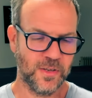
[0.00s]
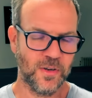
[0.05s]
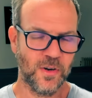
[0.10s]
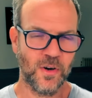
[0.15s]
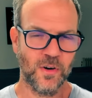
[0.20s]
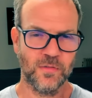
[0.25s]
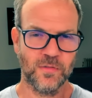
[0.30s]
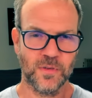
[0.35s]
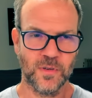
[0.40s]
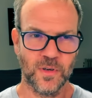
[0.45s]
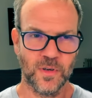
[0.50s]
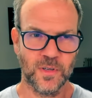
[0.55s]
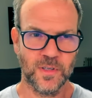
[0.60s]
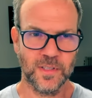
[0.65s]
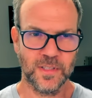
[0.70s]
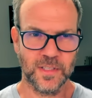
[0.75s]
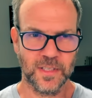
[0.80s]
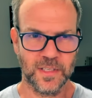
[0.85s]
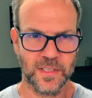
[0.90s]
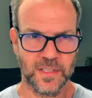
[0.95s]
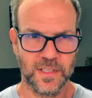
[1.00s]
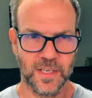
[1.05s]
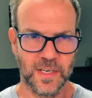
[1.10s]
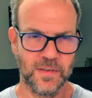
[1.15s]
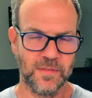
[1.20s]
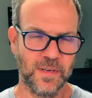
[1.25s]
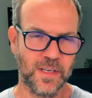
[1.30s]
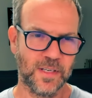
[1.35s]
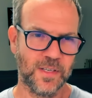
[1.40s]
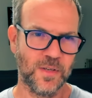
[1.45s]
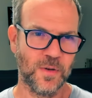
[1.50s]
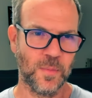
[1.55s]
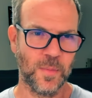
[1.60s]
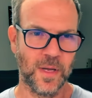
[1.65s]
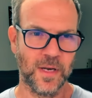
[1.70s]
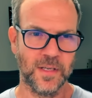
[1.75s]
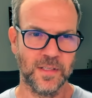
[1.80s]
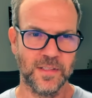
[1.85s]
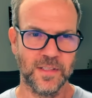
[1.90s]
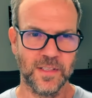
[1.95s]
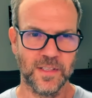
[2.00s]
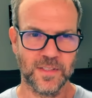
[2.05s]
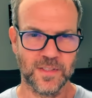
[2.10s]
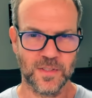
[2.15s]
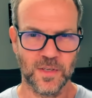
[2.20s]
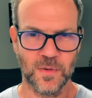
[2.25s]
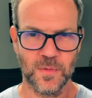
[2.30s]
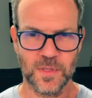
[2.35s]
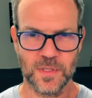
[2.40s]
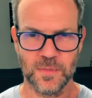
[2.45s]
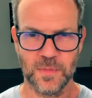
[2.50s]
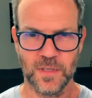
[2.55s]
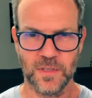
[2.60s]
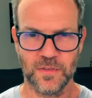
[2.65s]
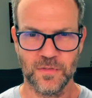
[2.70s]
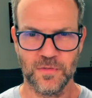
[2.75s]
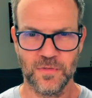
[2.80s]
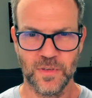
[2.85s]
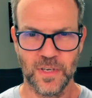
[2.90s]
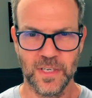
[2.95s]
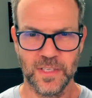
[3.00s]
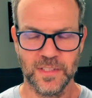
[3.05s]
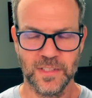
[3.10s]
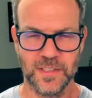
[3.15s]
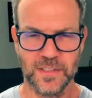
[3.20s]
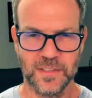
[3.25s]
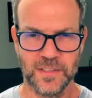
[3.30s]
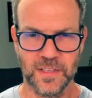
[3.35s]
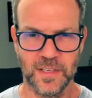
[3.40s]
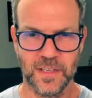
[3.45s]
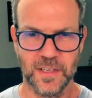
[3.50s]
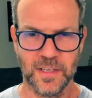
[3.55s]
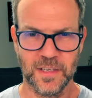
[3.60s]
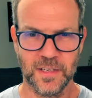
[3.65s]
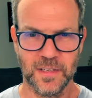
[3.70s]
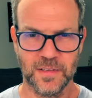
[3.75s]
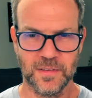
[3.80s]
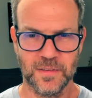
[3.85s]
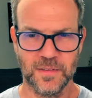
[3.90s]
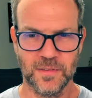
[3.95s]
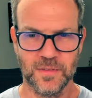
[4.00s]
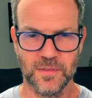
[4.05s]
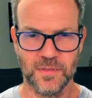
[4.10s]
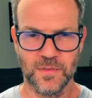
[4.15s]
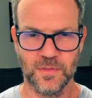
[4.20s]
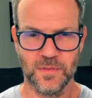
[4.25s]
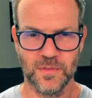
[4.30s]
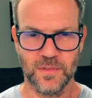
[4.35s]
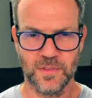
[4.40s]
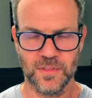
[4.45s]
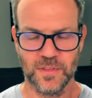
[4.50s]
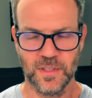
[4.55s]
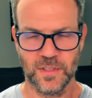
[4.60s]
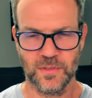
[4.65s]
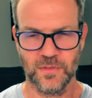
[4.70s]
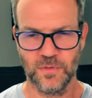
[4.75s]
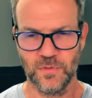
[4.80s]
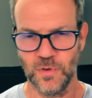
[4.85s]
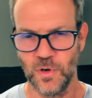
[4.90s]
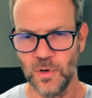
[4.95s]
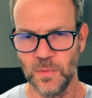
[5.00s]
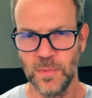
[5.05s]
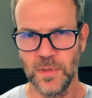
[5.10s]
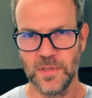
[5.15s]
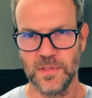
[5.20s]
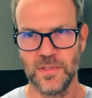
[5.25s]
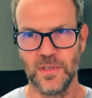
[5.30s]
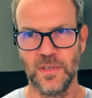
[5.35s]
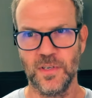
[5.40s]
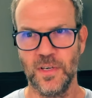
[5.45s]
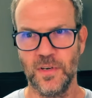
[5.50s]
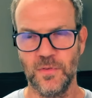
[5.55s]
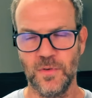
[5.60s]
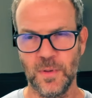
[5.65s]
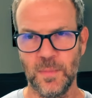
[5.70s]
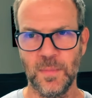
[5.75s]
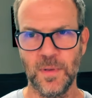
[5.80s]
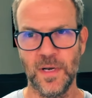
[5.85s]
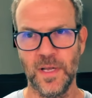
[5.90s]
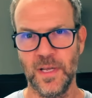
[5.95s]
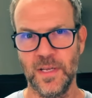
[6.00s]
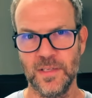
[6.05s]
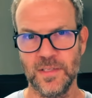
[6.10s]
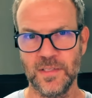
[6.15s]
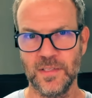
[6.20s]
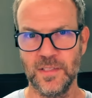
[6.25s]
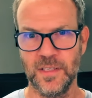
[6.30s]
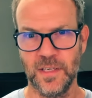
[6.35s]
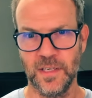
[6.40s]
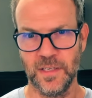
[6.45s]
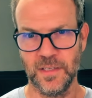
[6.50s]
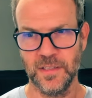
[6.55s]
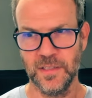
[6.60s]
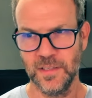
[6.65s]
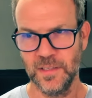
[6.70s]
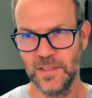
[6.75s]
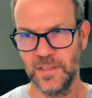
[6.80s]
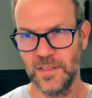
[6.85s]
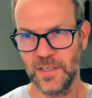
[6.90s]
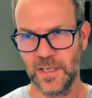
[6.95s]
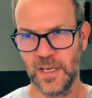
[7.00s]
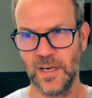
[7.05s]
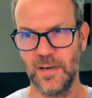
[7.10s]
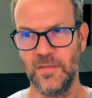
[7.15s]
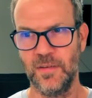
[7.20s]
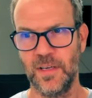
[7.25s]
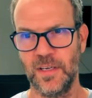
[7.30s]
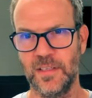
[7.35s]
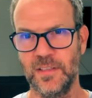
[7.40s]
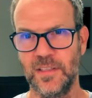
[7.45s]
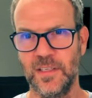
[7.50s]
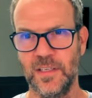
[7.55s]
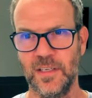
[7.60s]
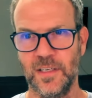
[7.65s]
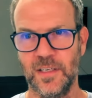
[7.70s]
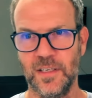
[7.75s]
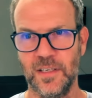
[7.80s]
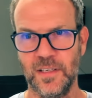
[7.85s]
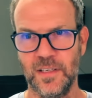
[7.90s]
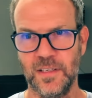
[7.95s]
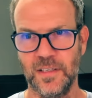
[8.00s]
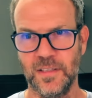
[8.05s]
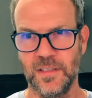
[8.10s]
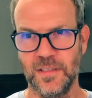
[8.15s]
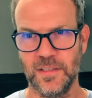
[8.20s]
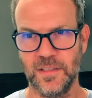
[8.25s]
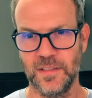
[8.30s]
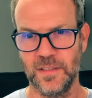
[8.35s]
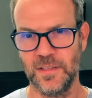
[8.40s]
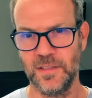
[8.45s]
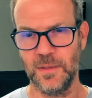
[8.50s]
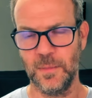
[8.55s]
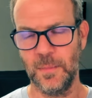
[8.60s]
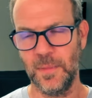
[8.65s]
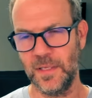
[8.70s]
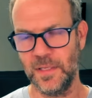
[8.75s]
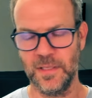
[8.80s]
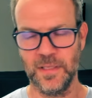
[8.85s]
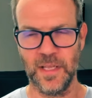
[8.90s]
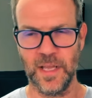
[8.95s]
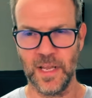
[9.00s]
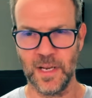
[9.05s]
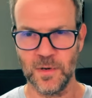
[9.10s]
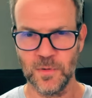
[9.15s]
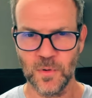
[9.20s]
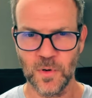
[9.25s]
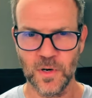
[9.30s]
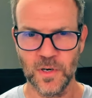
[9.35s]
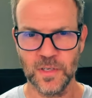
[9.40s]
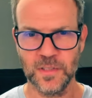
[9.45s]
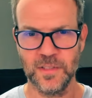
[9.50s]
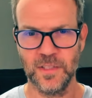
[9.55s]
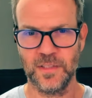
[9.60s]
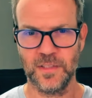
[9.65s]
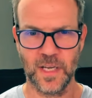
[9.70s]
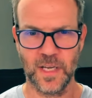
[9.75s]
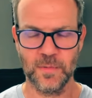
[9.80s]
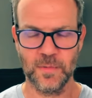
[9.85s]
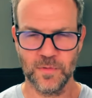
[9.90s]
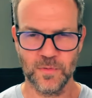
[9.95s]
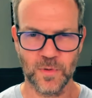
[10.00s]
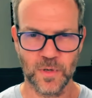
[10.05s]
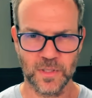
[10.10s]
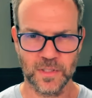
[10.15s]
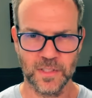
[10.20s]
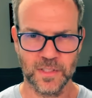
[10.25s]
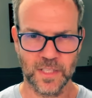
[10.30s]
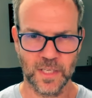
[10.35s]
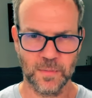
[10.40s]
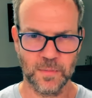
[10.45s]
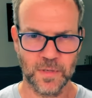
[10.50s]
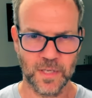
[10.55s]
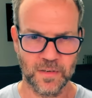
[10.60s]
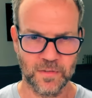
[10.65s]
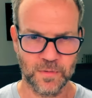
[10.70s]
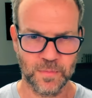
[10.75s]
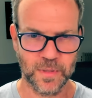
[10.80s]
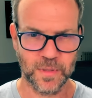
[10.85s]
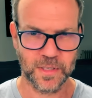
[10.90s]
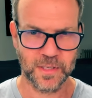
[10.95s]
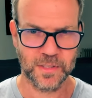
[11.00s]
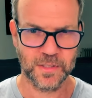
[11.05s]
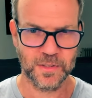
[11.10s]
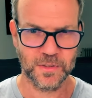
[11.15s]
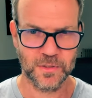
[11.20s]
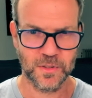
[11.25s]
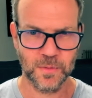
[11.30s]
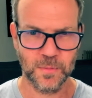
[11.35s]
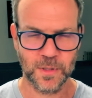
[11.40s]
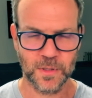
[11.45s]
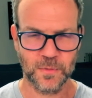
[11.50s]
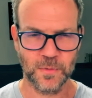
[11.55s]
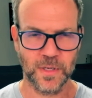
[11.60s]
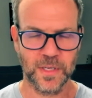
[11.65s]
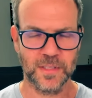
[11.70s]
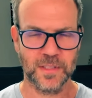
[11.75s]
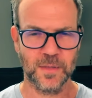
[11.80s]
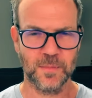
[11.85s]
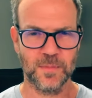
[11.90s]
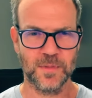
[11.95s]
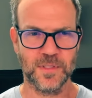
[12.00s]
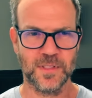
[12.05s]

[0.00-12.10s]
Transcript: overall, it, kind of like humanity has always been afraid that. Uh, that robots are going to replace the kind of like the the mundane work, the type of work that everybody can do, but we end up